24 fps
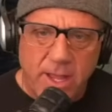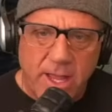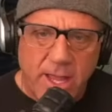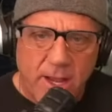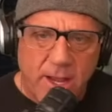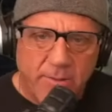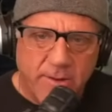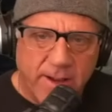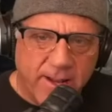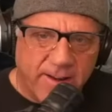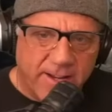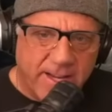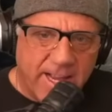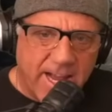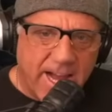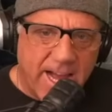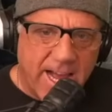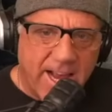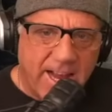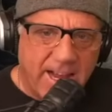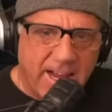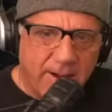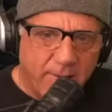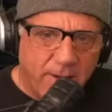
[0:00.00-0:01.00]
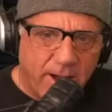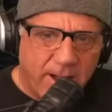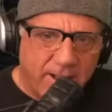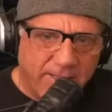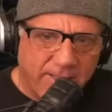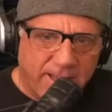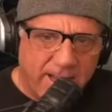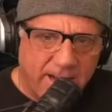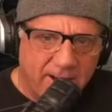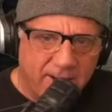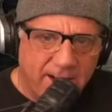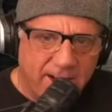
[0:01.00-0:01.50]
We had a guy out
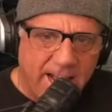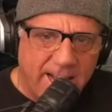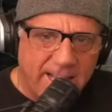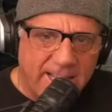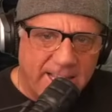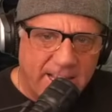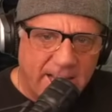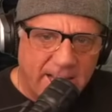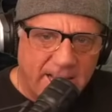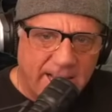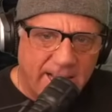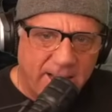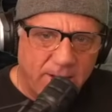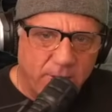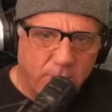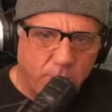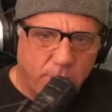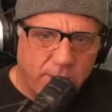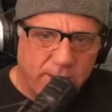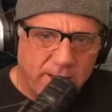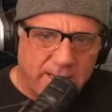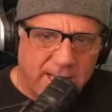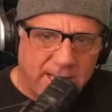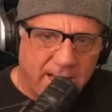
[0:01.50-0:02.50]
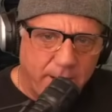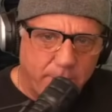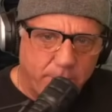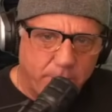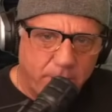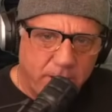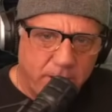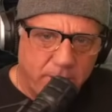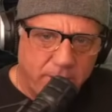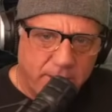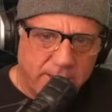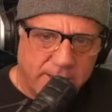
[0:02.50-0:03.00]
there at night with the
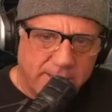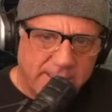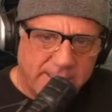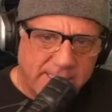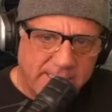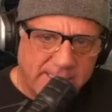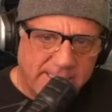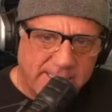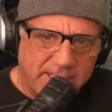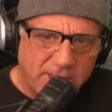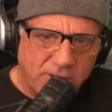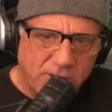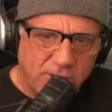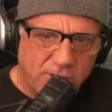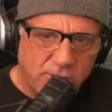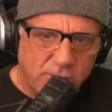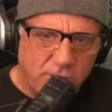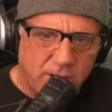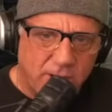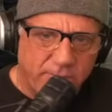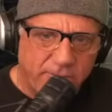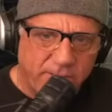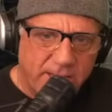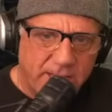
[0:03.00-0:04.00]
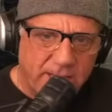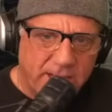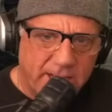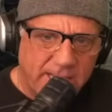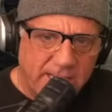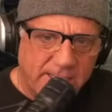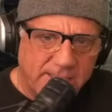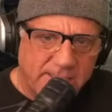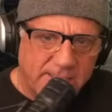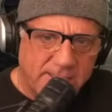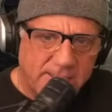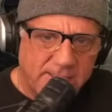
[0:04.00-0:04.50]
camera, six inches off the
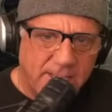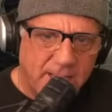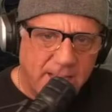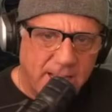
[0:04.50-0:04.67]
ice,